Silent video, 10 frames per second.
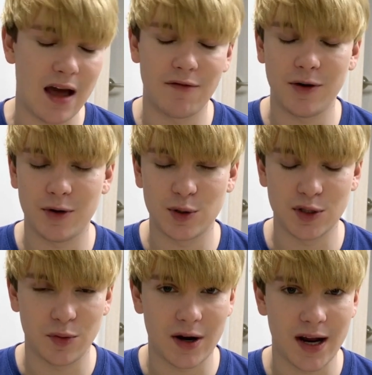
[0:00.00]
Everyone
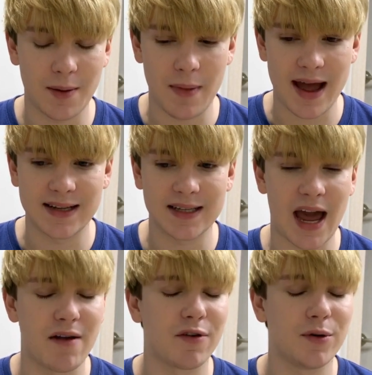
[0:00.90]
is wearing a mask.
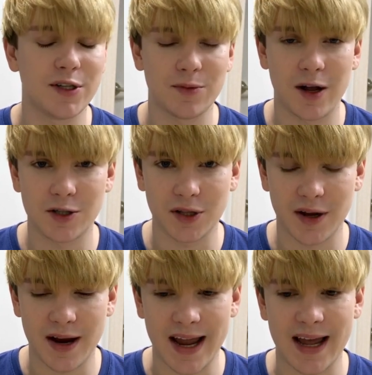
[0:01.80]
Everyone is washing
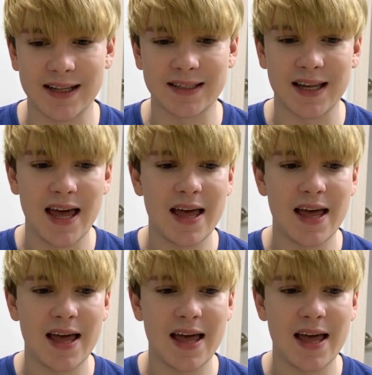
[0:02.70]
their hands.